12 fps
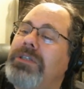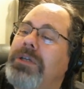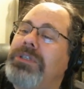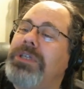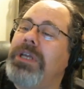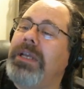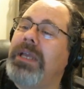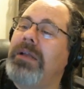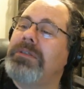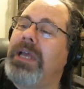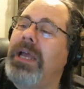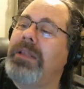go check out
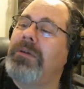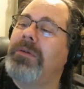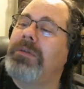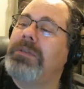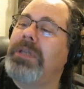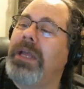Tyler